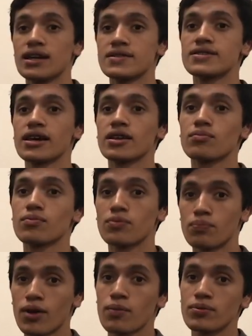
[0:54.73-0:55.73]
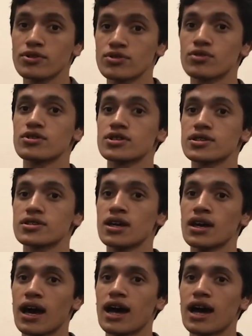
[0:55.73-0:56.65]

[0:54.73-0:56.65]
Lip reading: and citing the proper sources